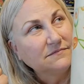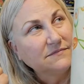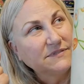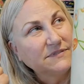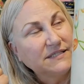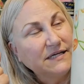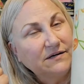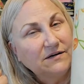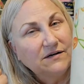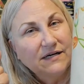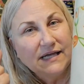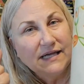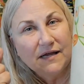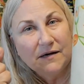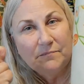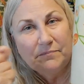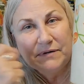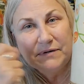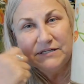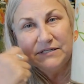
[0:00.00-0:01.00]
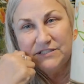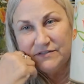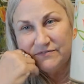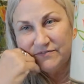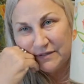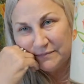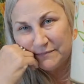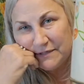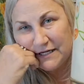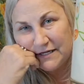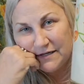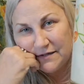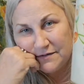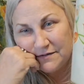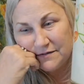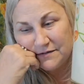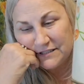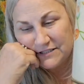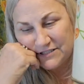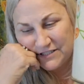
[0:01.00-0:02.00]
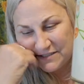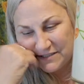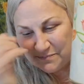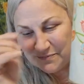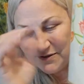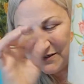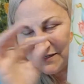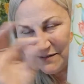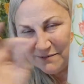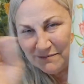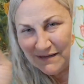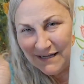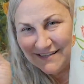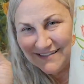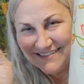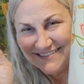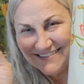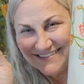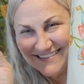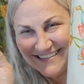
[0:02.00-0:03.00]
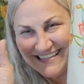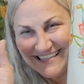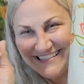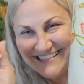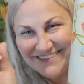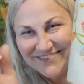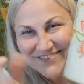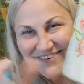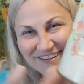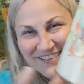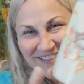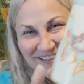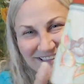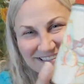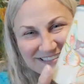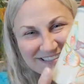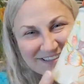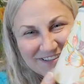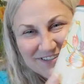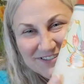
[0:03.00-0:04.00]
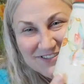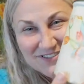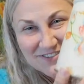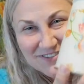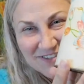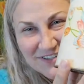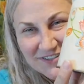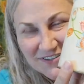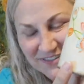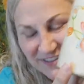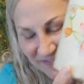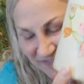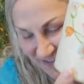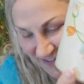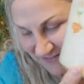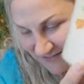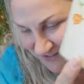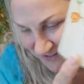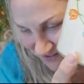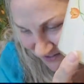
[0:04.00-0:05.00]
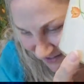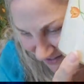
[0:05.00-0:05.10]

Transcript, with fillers: sarah got a bunch of them now and she's putting them on like different things it looks so cute i forget what they're